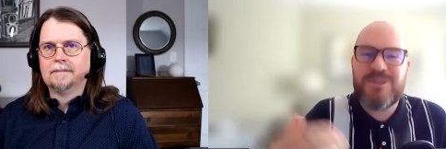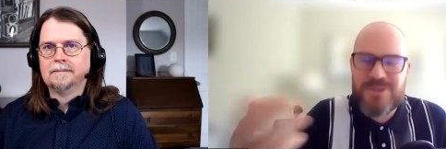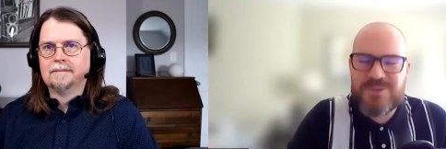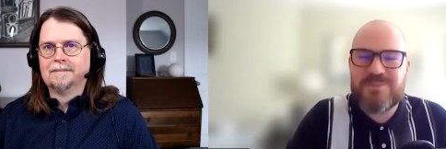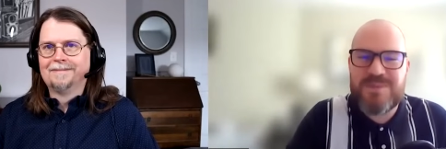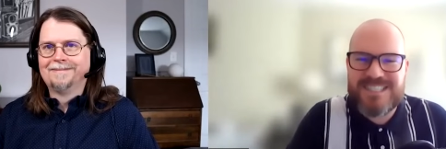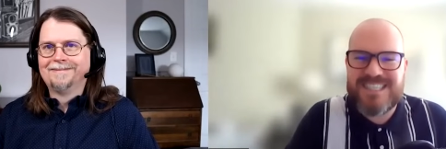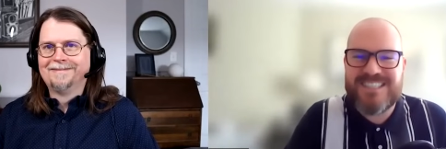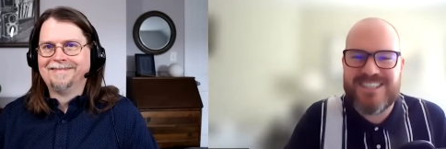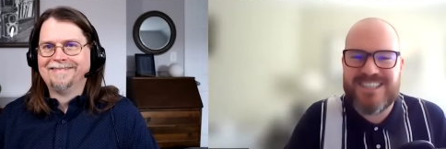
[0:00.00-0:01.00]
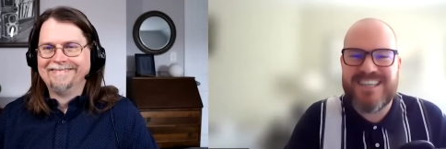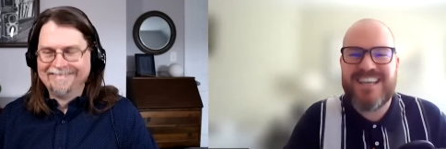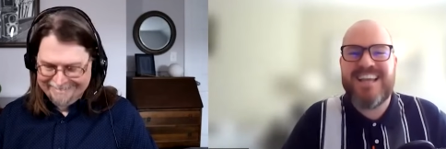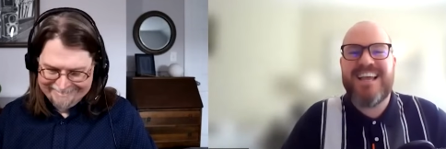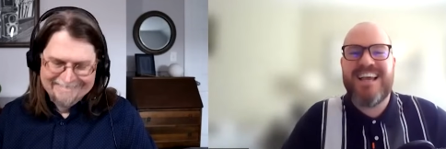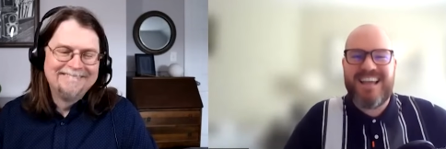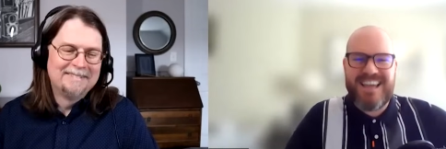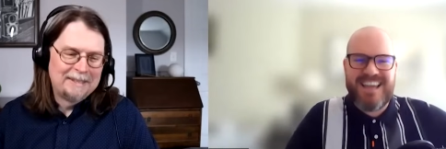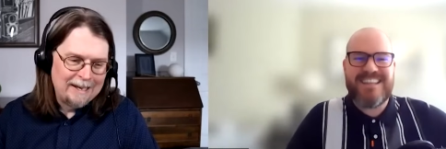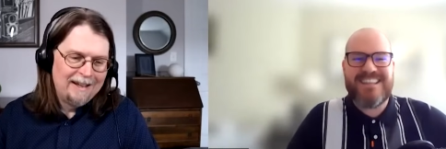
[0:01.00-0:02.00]
Speaker 1: you will be teaching
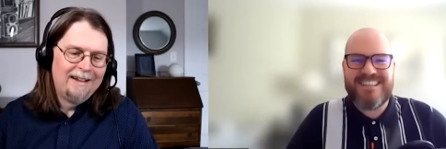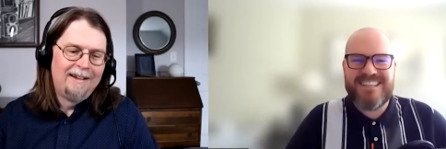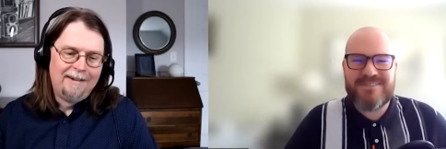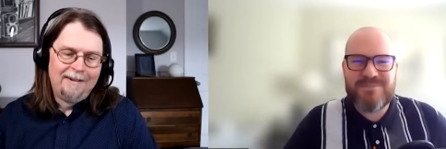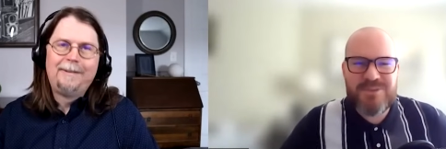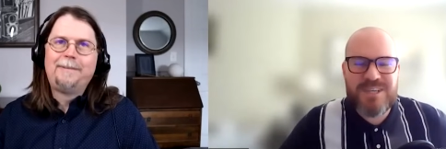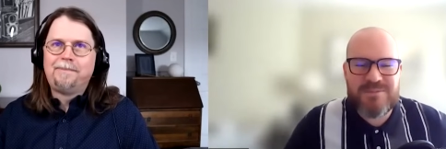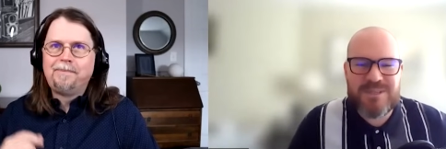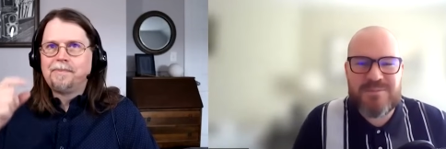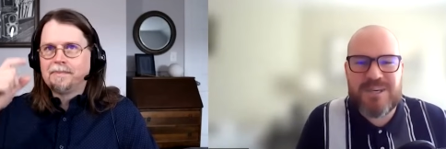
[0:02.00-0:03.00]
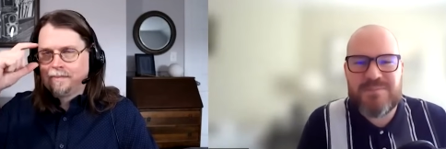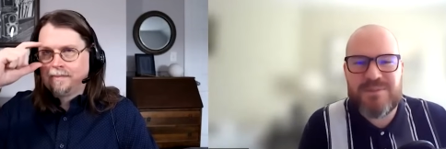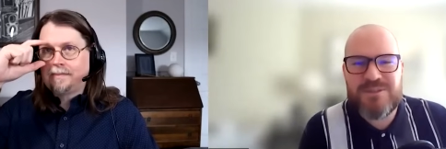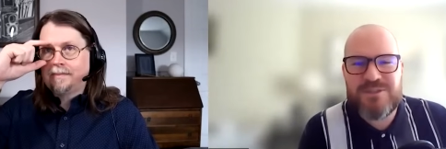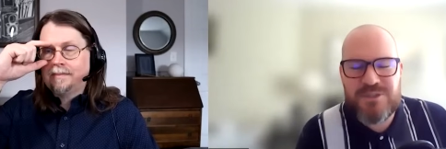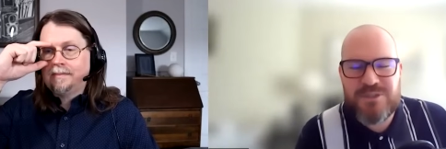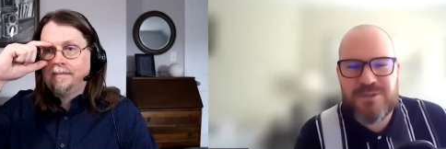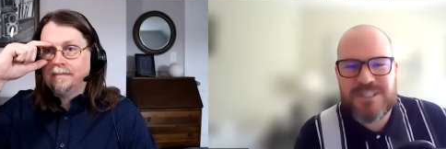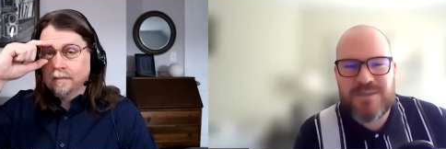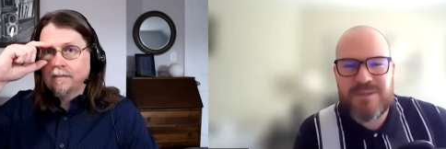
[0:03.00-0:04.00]
at the boot camp coming up in
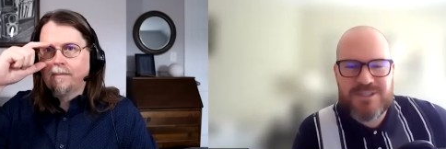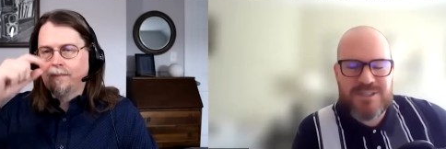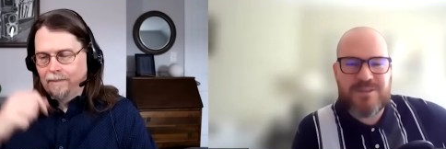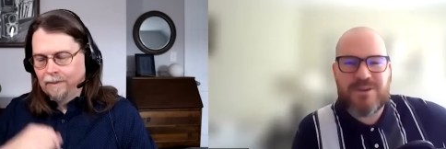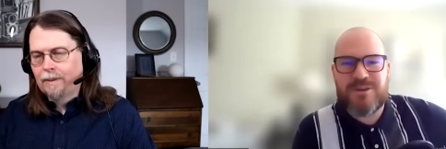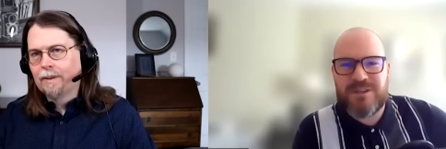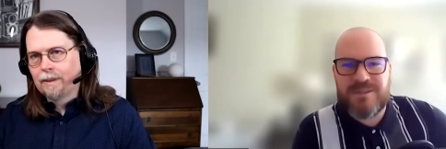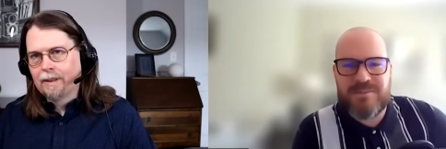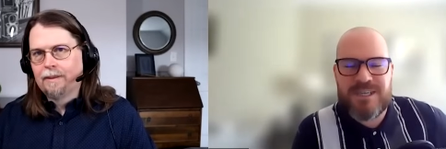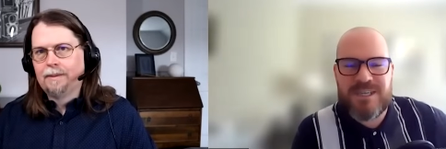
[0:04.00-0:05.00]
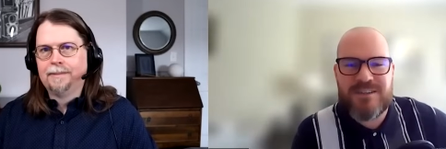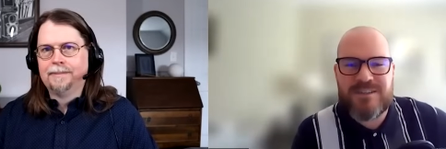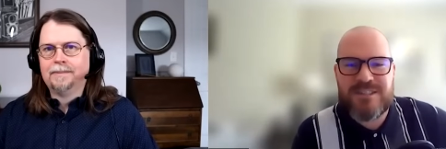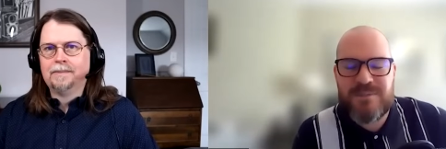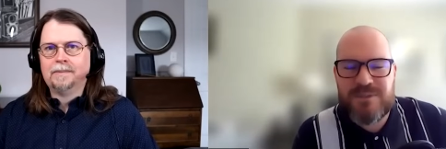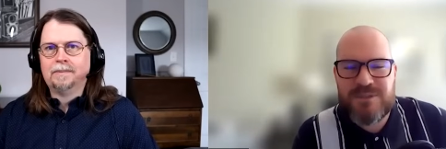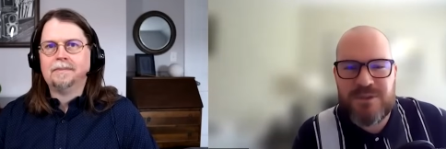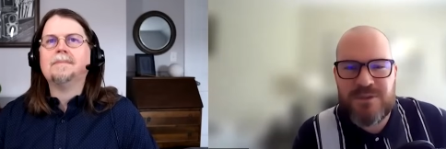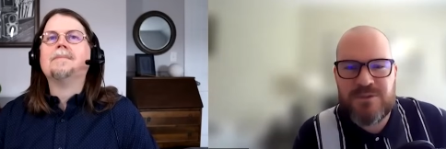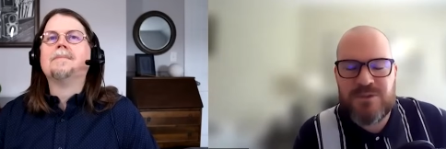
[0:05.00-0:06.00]
June, as I mentioned in the beginning of this
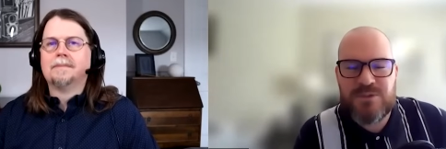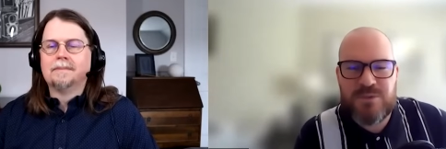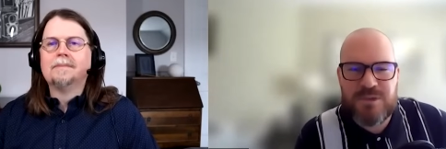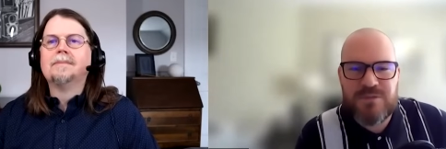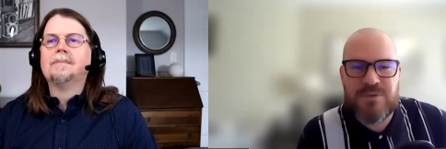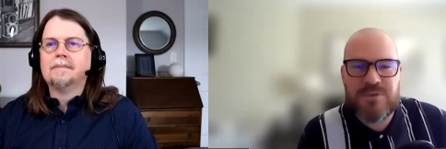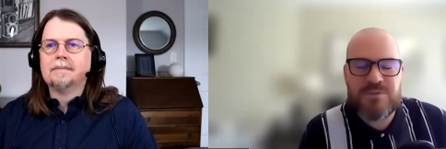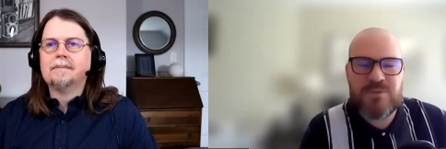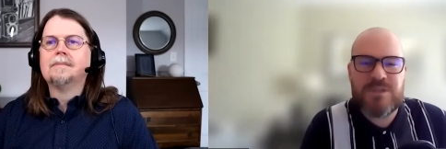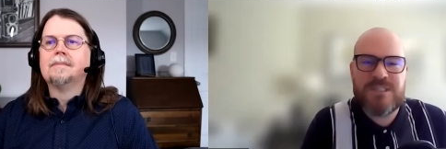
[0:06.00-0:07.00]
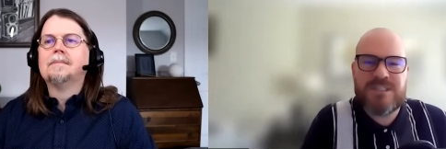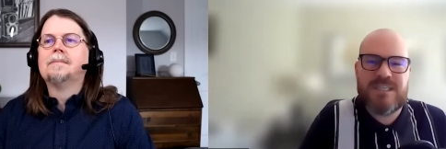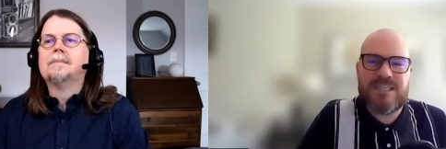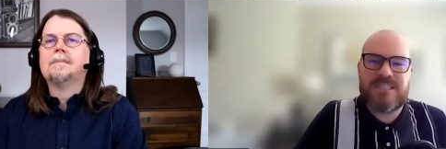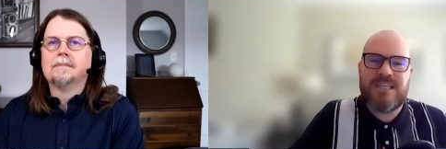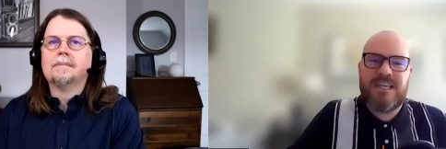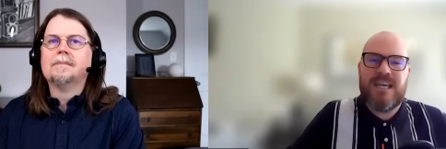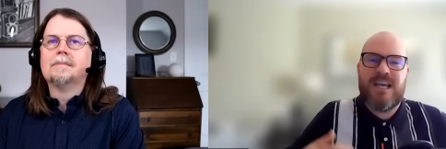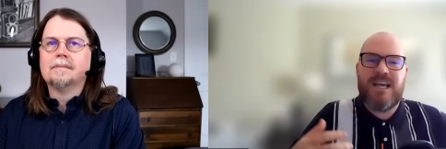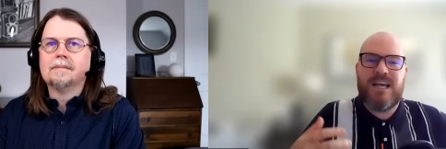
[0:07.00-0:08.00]
episode, June 24th through 26th.
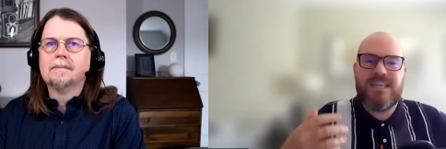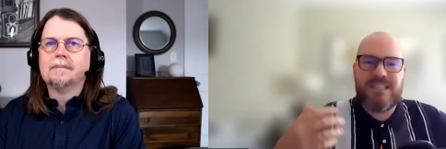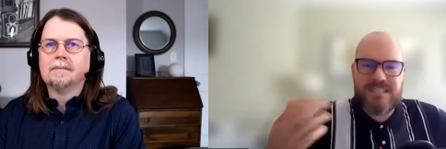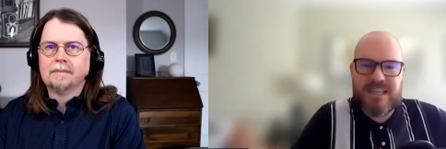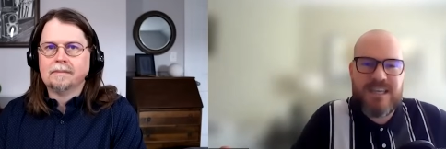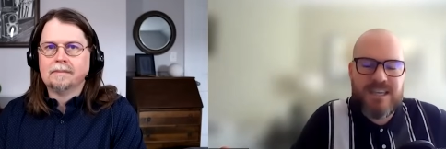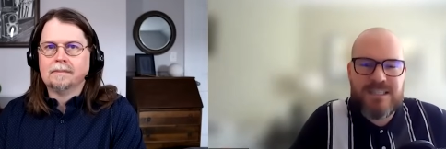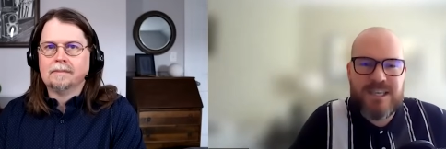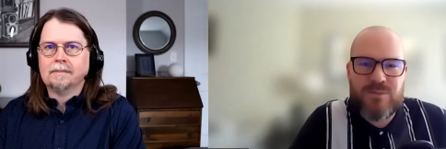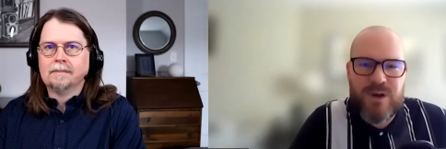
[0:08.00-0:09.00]
Is that